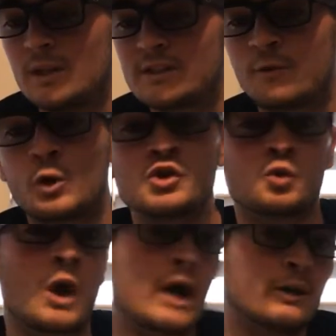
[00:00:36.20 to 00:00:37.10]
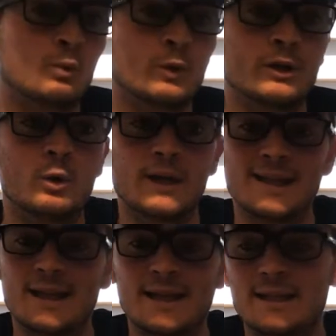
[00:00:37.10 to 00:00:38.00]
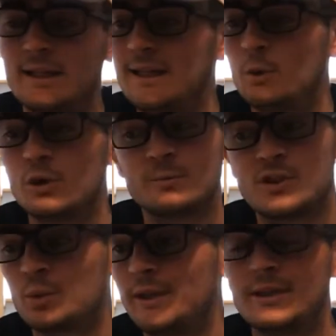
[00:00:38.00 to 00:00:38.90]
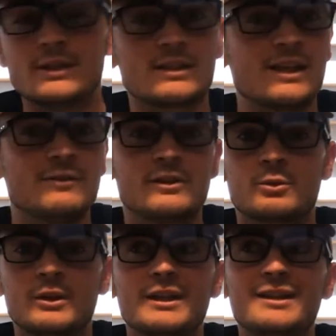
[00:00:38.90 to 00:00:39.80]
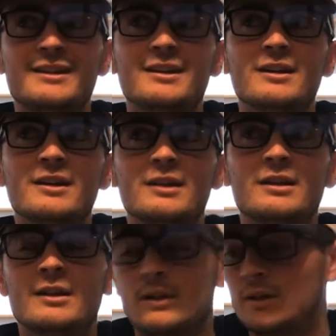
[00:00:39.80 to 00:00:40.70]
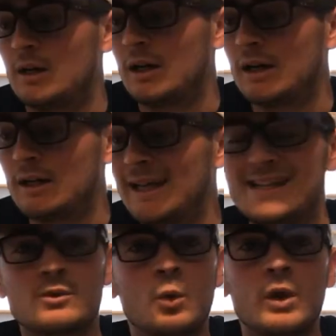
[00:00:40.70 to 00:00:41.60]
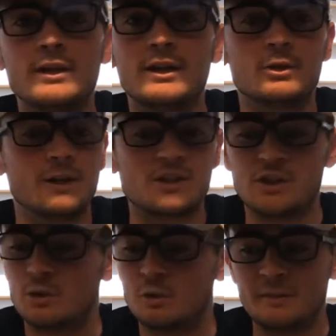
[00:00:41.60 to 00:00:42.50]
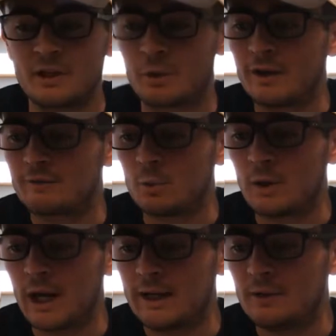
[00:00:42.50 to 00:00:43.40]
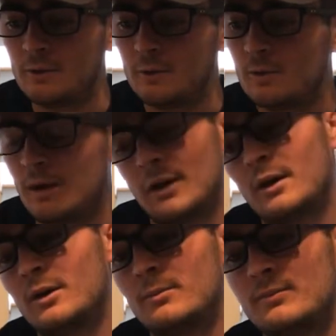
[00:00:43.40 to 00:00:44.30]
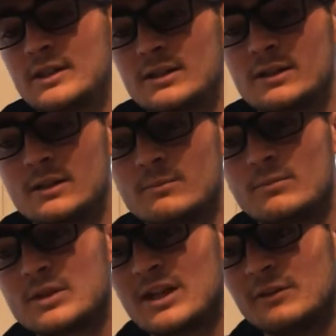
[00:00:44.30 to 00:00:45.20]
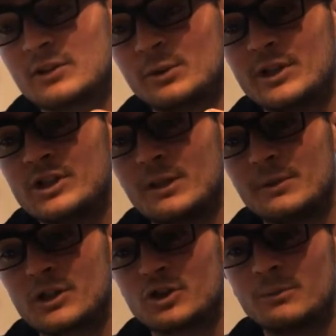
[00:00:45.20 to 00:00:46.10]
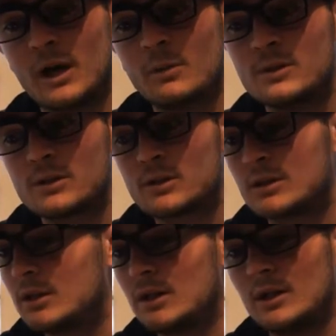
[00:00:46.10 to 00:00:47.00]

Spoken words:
As far as rod and reel, what I like, anywhere between a 7-3 to 8-to-1 gear ratio will be great for what I do. This is a 7-3 Champion Extreme Dobbins